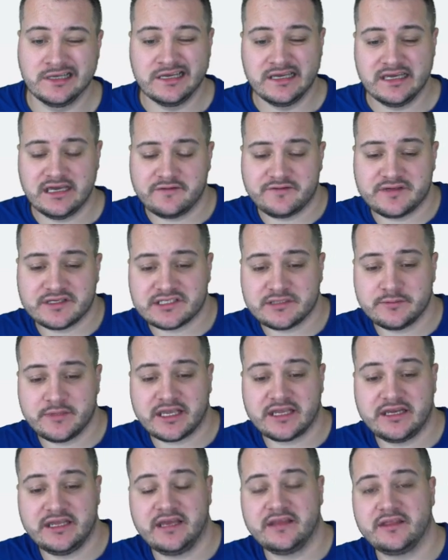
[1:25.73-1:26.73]
If there's something
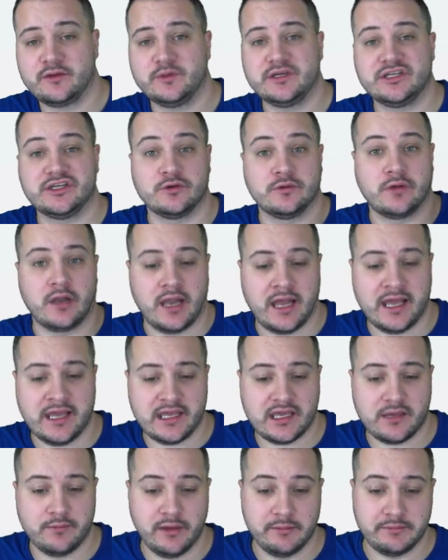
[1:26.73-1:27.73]
in here that we don't
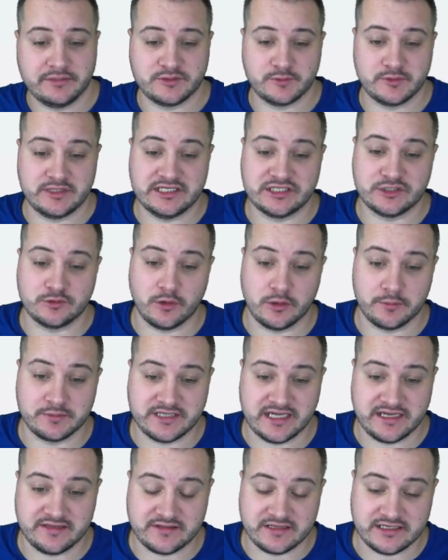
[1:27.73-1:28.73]
like, maybe we need to
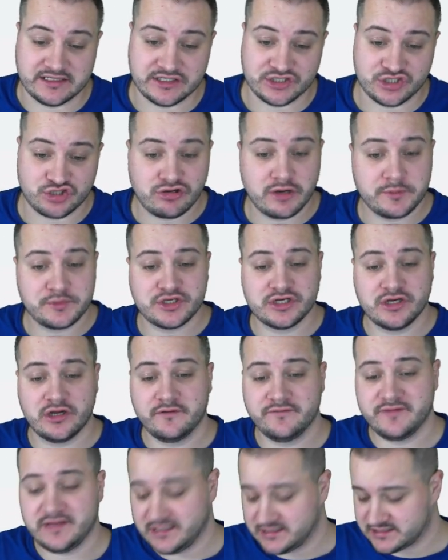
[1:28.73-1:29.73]
update the description of
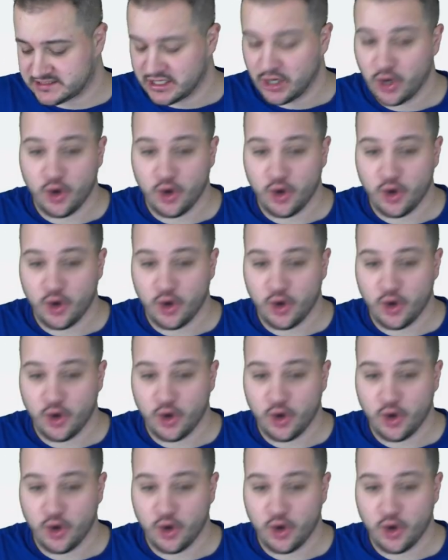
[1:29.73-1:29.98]
these,